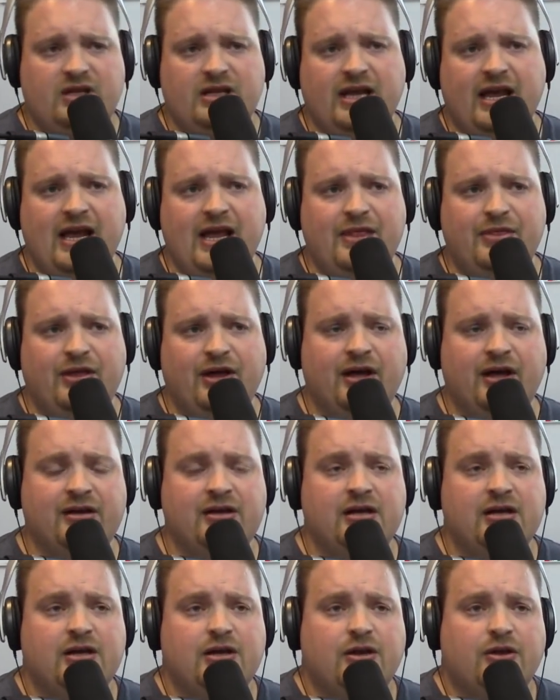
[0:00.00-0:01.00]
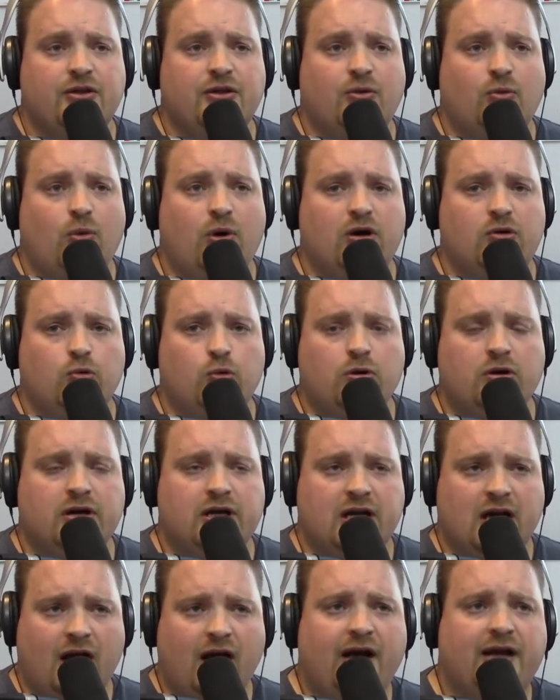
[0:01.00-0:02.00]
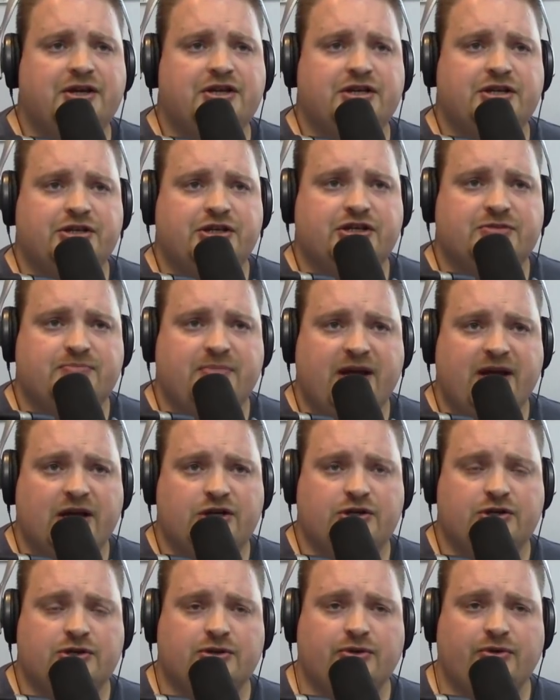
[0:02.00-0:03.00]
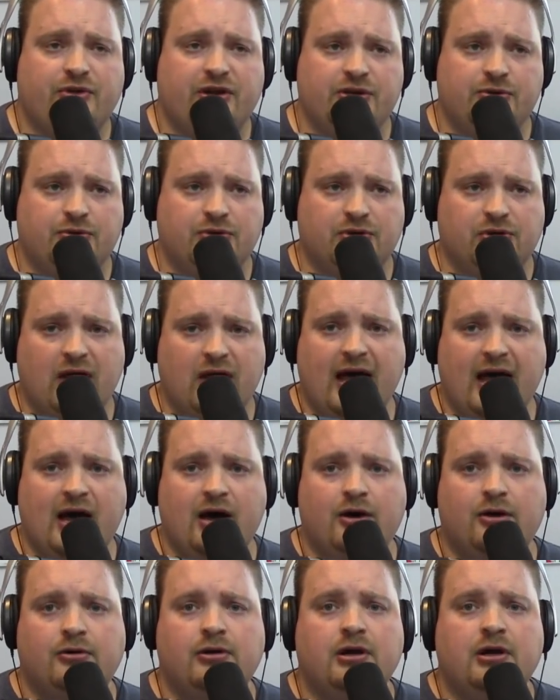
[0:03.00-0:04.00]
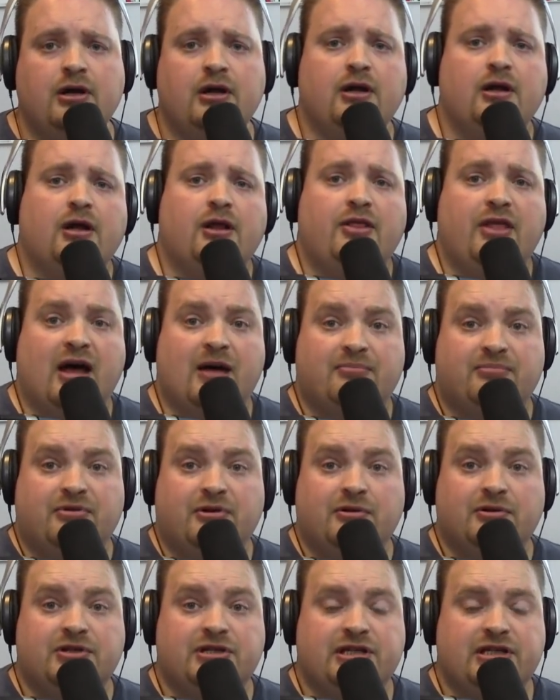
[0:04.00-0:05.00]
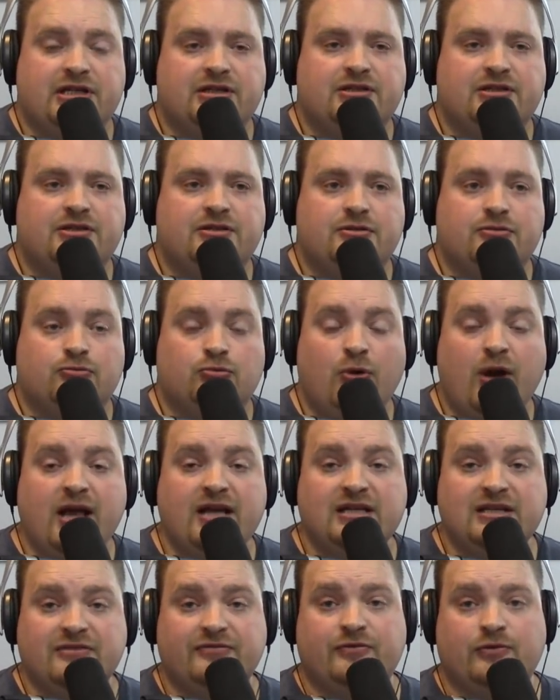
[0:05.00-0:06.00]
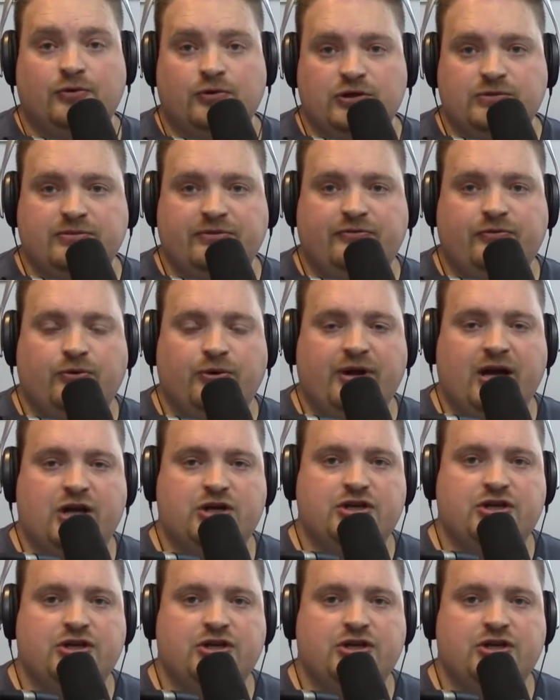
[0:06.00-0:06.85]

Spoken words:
And the one word of caution is just make sure that you allow that protein to rest first before you actually